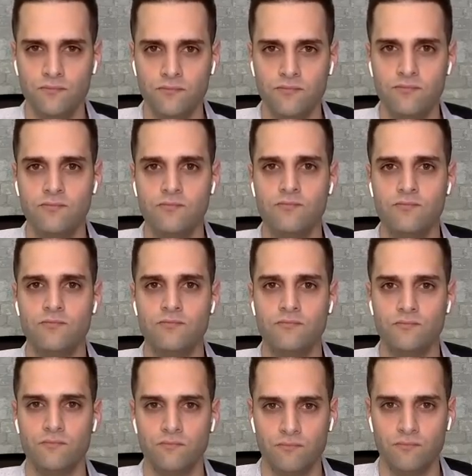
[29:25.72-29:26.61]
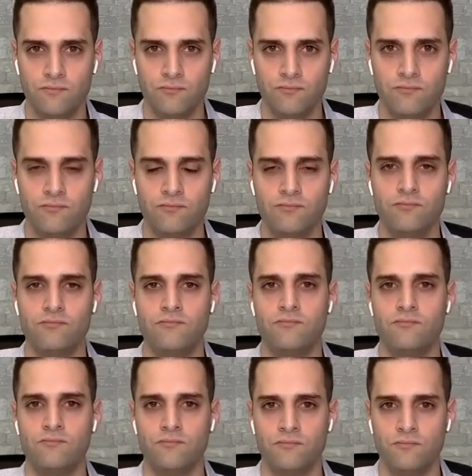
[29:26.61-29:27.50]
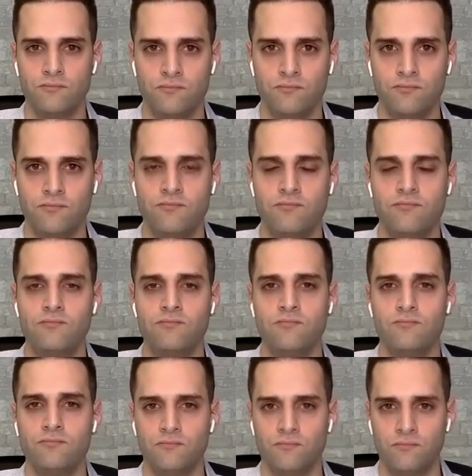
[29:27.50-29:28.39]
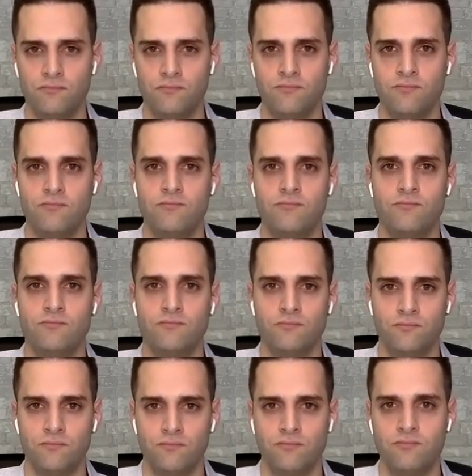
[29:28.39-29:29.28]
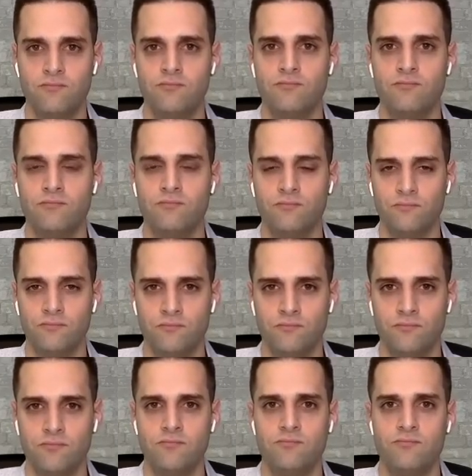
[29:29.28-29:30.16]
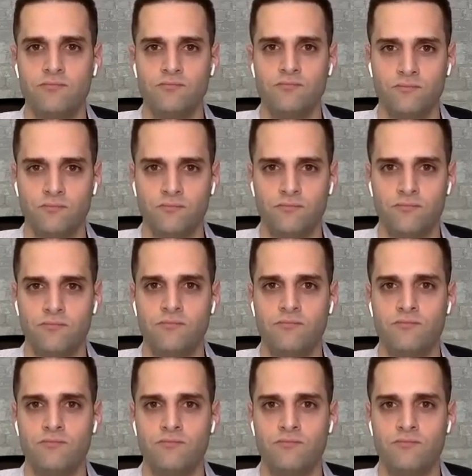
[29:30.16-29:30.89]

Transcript: [no speech]